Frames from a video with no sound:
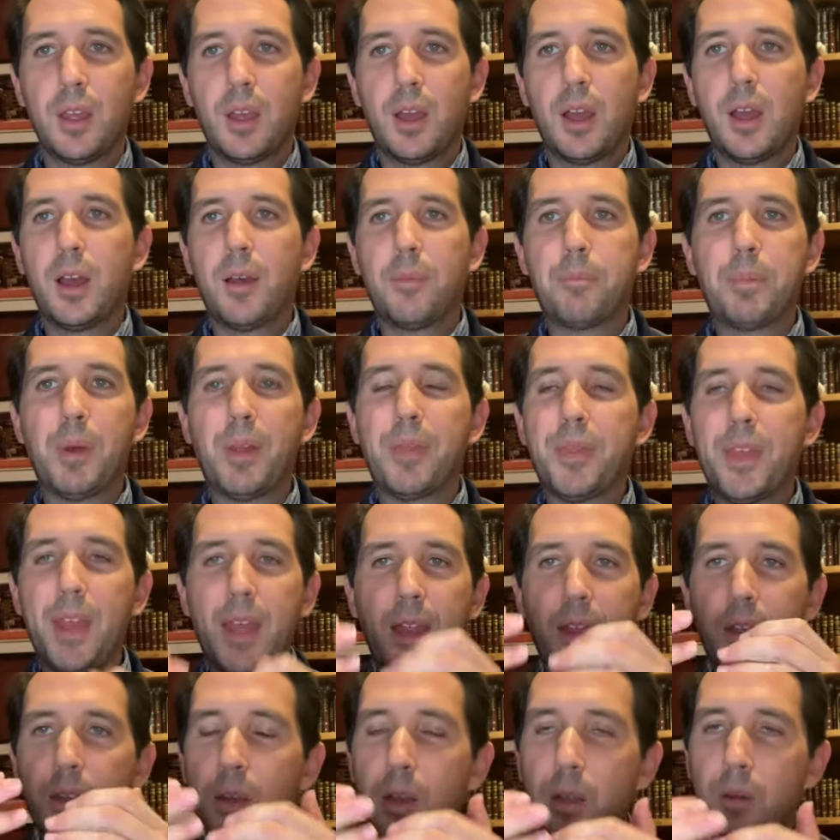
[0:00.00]
but
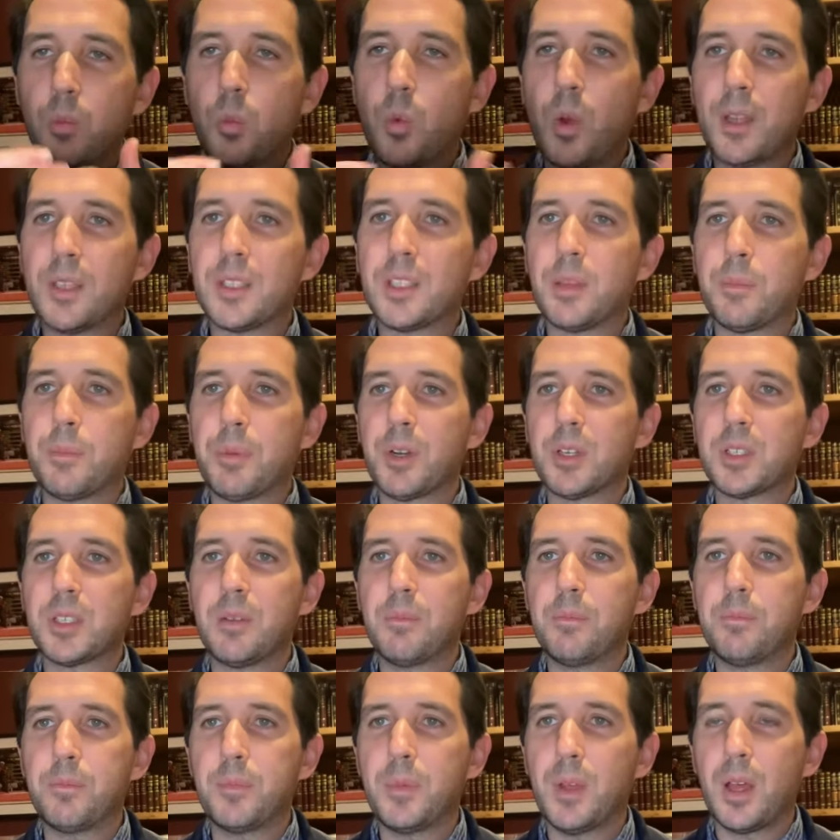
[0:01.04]
then once the
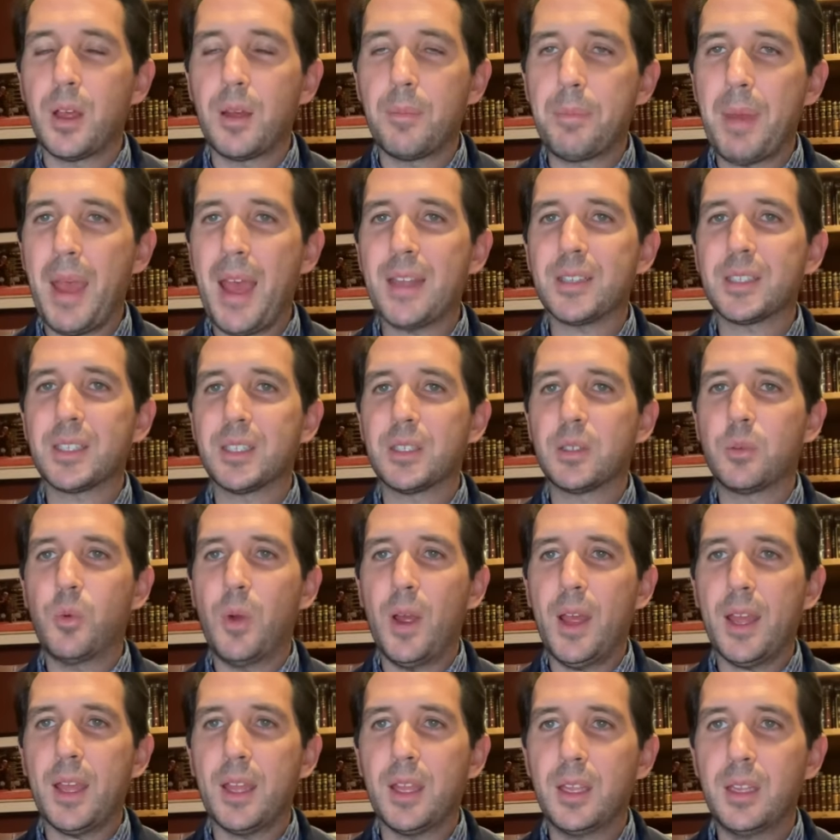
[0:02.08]
person passes
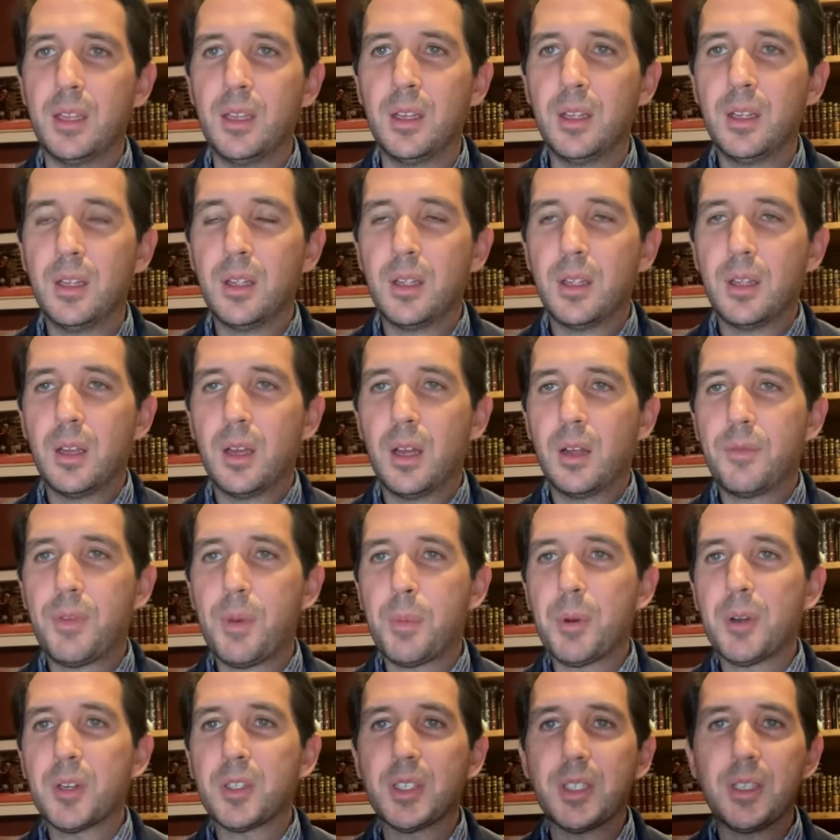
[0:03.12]
away, if the
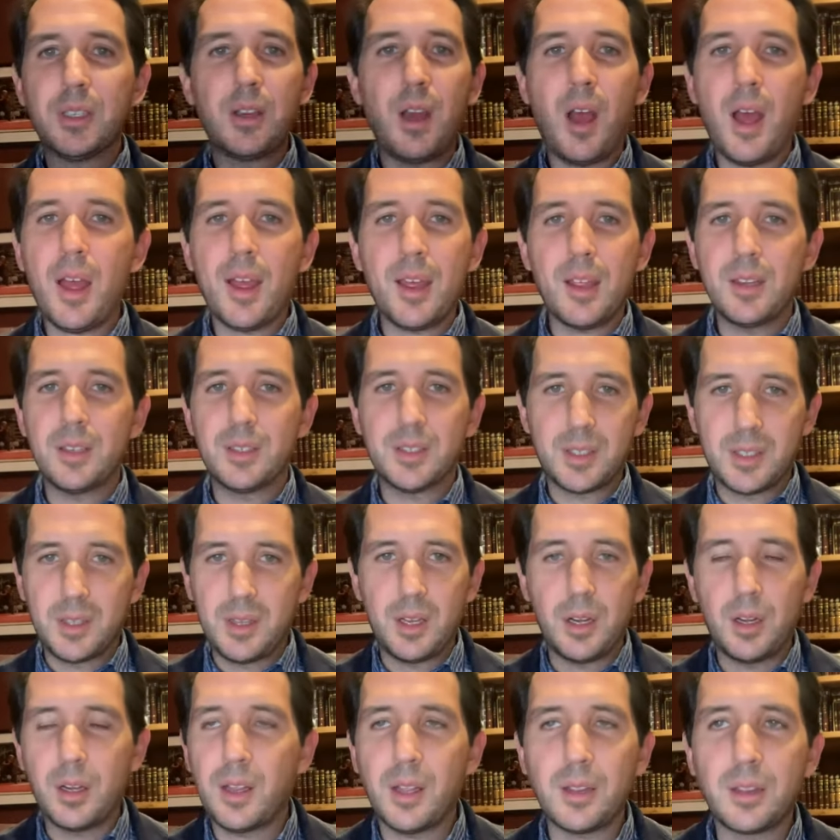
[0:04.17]
person dies,
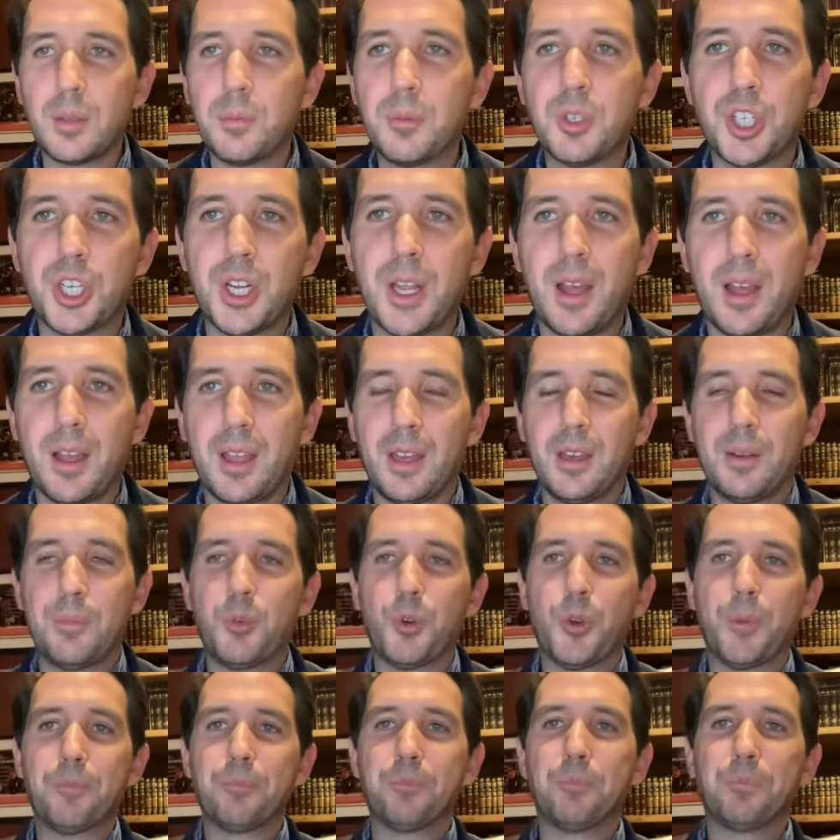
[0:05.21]
they're not the Mashiach anymore.